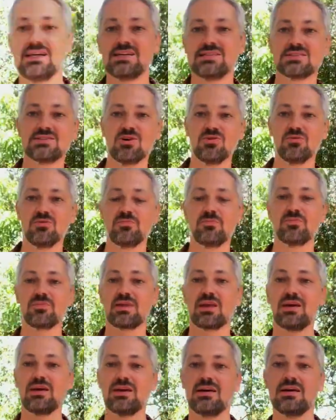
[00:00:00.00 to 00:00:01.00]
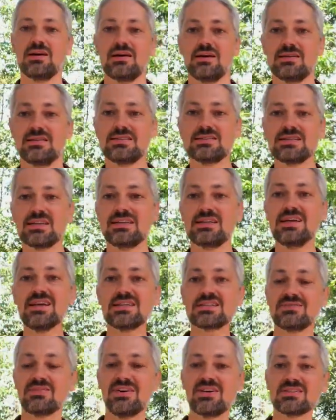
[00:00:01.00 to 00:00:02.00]
So, this idea
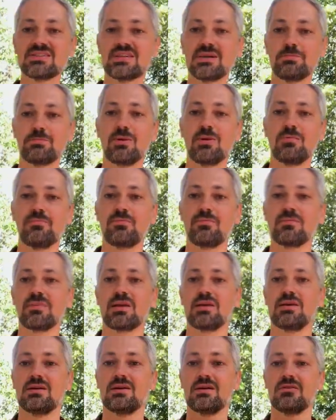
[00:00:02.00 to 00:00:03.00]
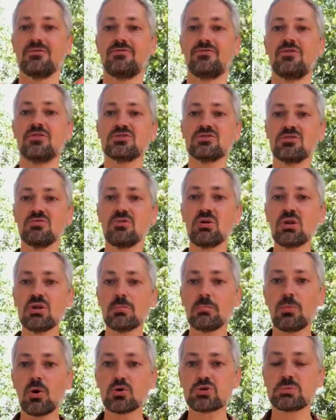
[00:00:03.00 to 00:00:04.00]
is very simple. First of
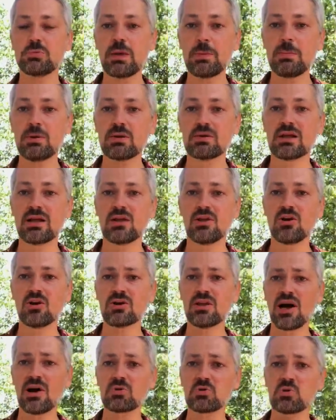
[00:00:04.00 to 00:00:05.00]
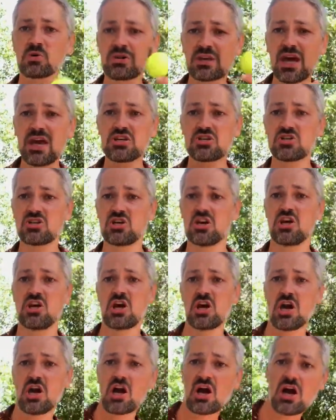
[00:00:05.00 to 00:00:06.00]
all, most people they learn how to catch
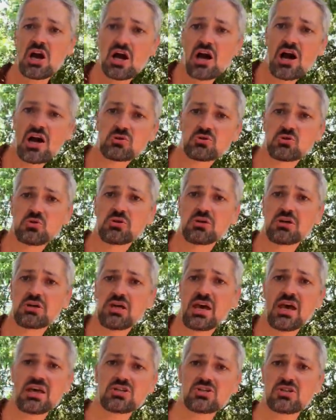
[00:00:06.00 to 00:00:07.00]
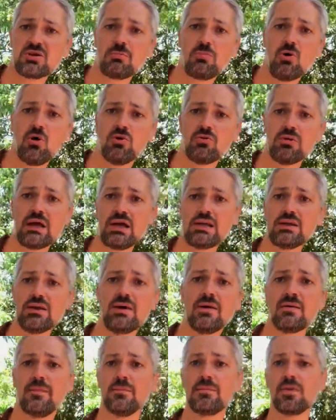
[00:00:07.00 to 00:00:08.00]
how to catch the ball, right?
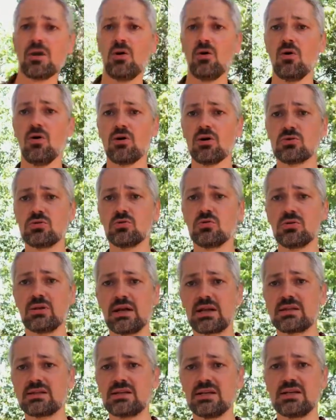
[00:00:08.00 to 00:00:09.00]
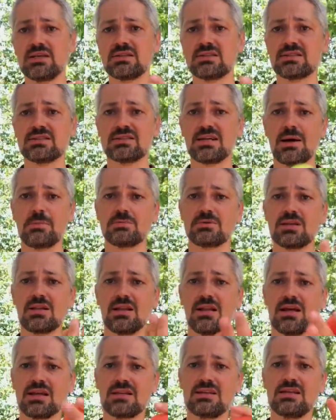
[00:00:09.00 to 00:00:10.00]
Or do like this,
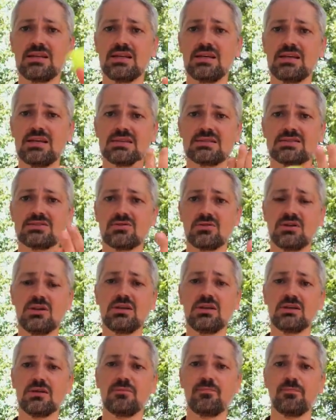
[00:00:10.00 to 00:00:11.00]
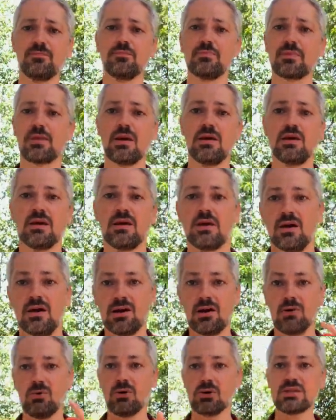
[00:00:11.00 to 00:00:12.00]
something like this to hit.
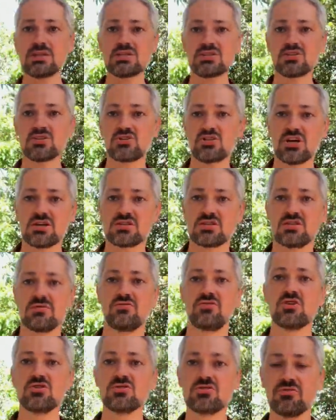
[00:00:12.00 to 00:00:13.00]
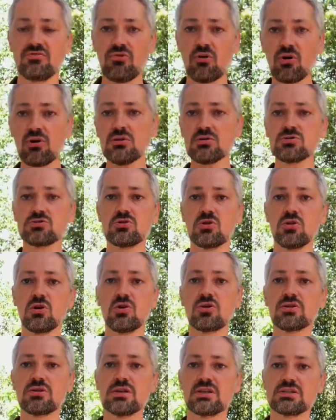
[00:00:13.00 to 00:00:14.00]
What I suggest, first of all, to
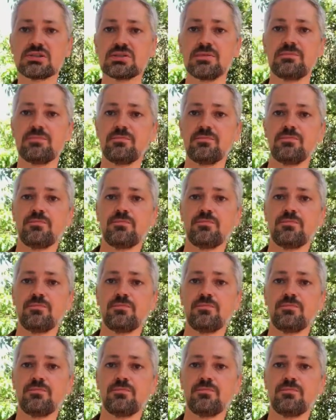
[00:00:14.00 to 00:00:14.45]
learn this.